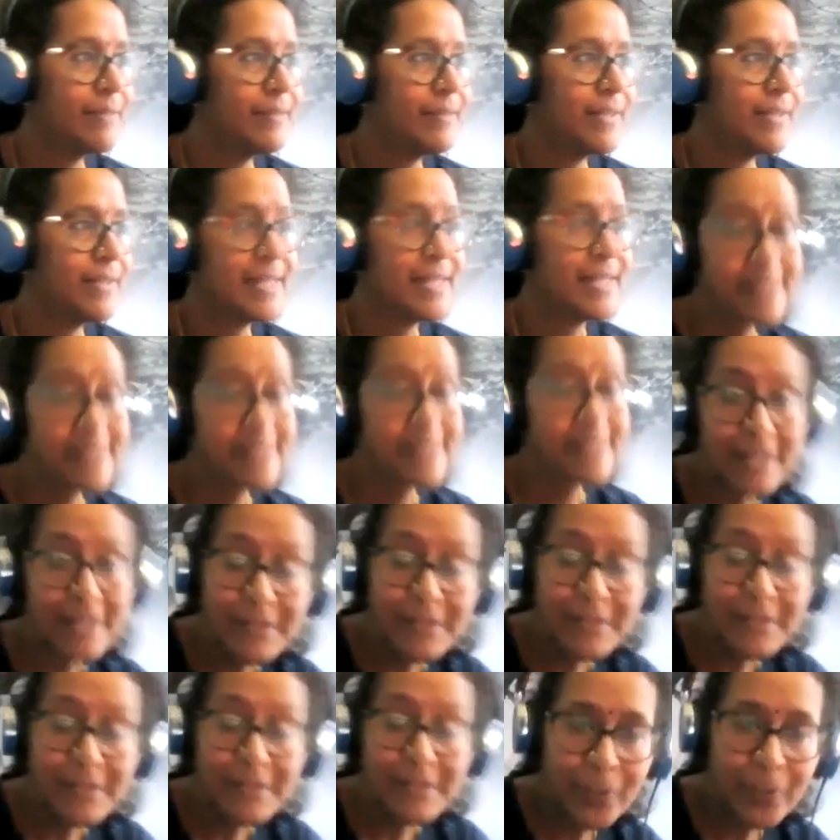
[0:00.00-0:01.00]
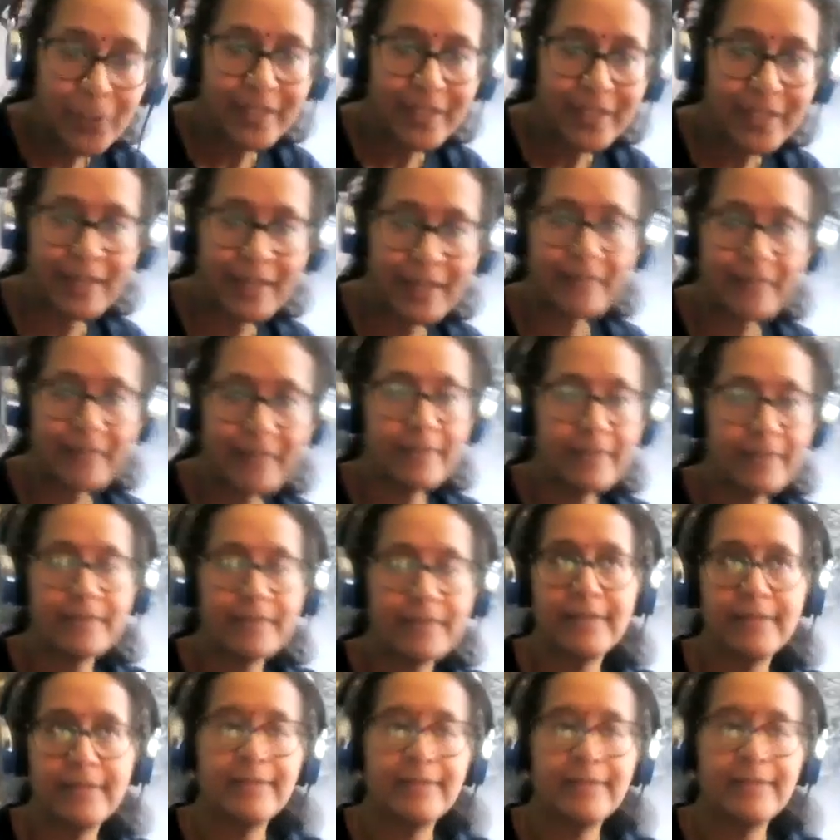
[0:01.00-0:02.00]
let's go here, and
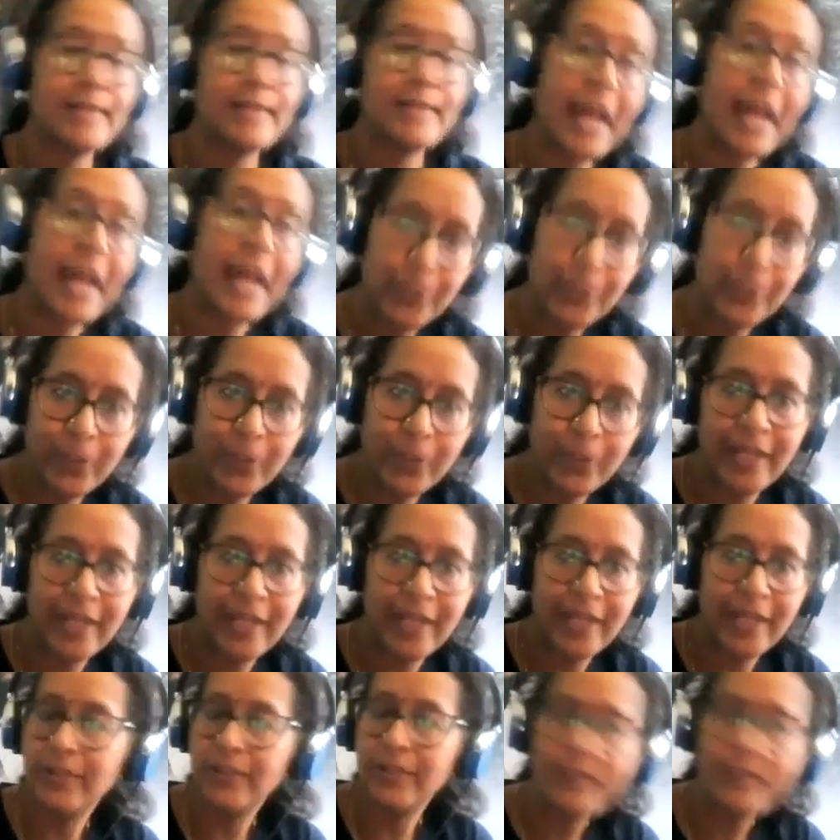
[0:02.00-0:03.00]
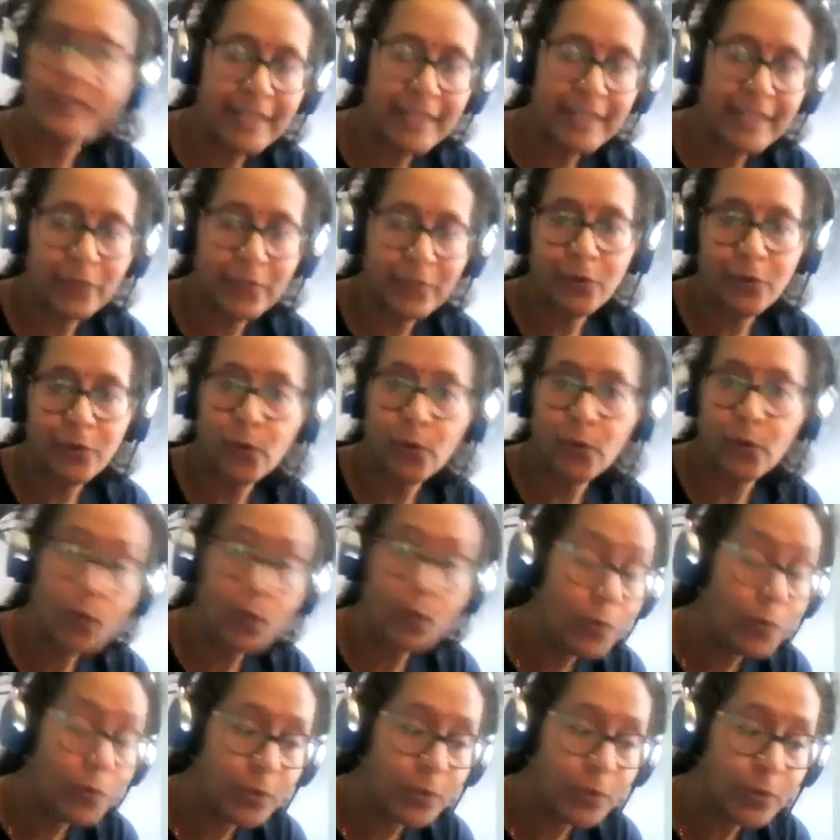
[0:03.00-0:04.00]
it's shadowing, really, go
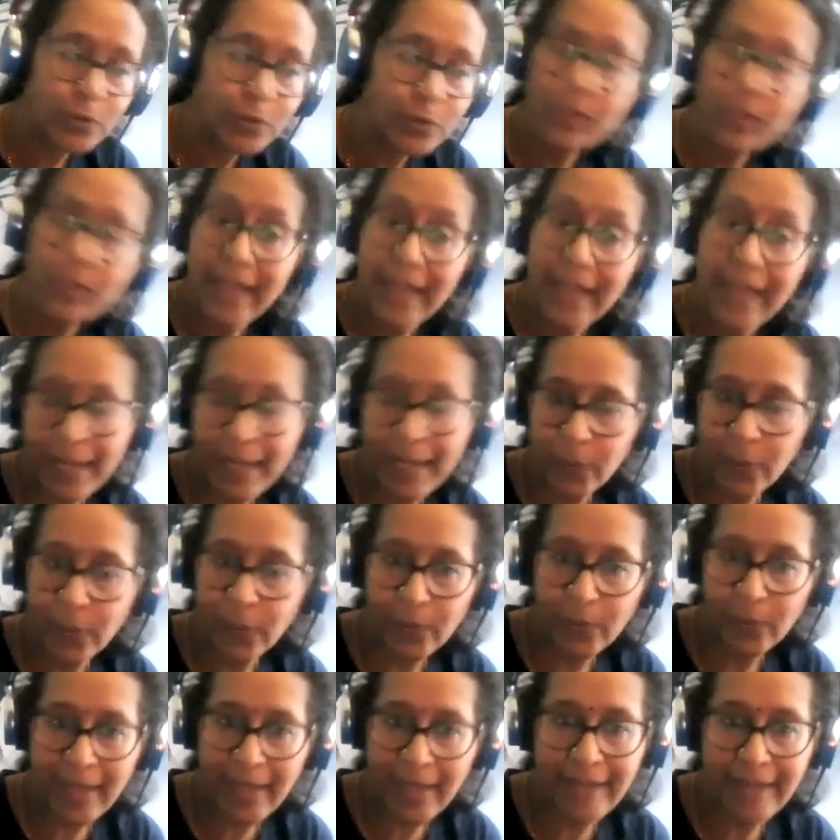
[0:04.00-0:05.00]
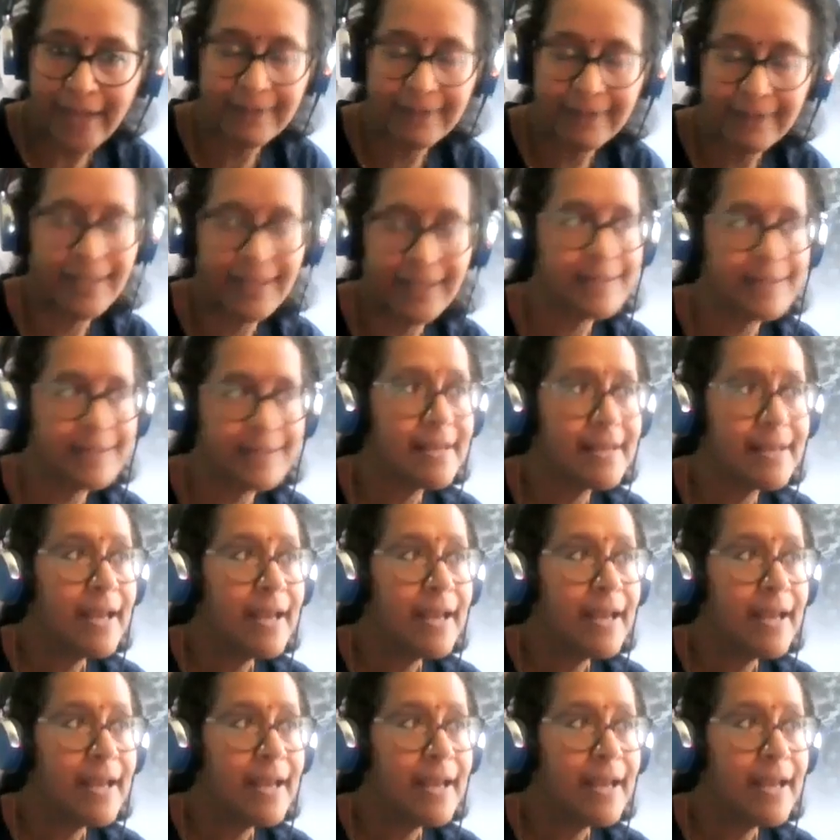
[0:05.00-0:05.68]
home, doing hand over hand things.